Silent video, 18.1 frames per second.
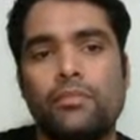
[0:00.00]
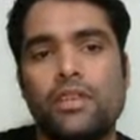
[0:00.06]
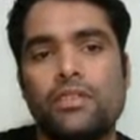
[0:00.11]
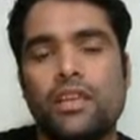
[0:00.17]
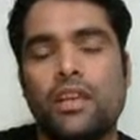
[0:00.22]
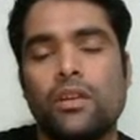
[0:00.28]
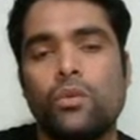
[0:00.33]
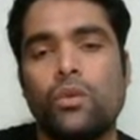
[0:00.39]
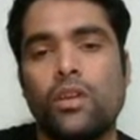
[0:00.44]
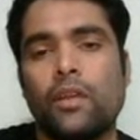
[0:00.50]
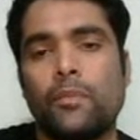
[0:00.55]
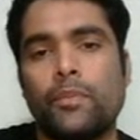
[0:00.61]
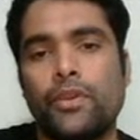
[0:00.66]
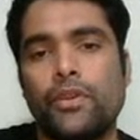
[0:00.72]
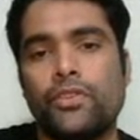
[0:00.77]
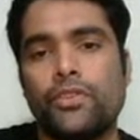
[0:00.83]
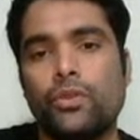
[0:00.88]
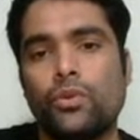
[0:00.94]
The circular
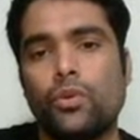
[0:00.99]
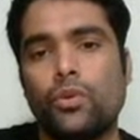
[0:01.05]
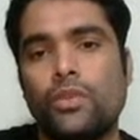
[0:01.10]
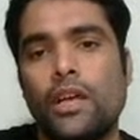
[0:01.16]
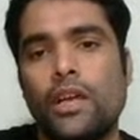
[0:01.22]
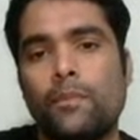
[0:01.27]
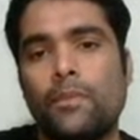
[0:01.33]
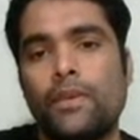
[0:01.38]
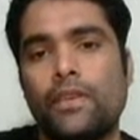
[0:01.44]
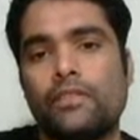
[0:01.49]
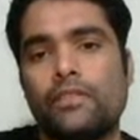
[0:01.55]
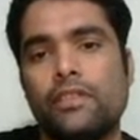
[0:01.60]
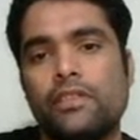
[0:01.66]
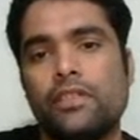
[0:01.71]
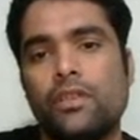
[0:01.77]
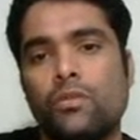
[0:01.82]
pitch. You know that PC is